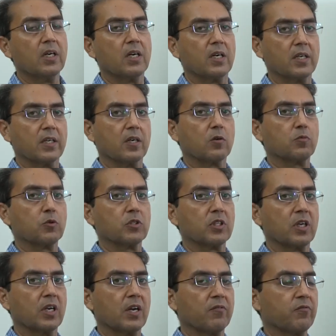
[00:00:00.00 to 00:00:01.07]
cardiac output to
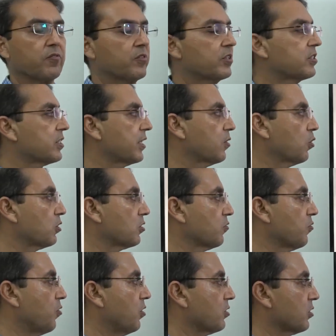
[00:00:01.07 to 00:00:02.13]
the left side also
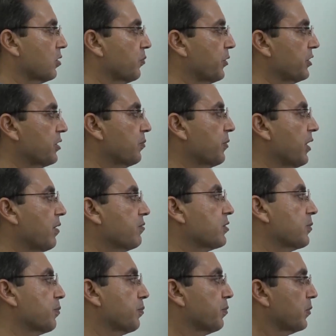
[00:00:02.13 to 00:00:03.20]
falls. So the patient may have
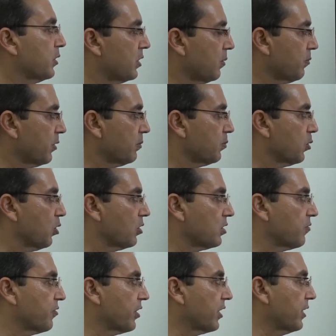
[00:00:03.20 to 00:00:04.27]
symptoms because
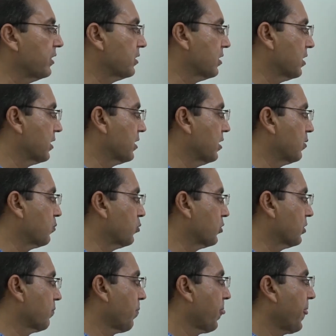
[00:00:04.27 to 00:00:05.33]
of decreased cardiac
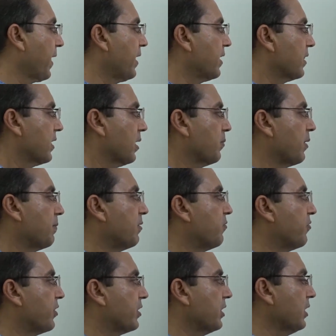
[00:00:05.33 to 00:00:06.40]
output. There may be
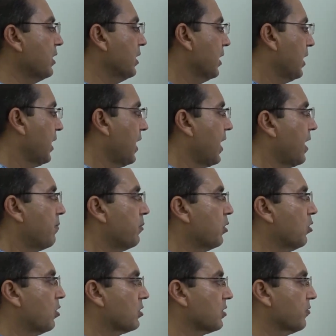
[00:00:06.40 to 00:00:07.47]
fatigue, and
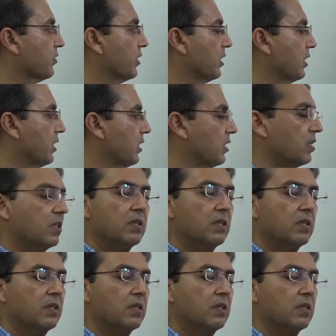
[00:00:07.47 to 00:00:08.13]
because of the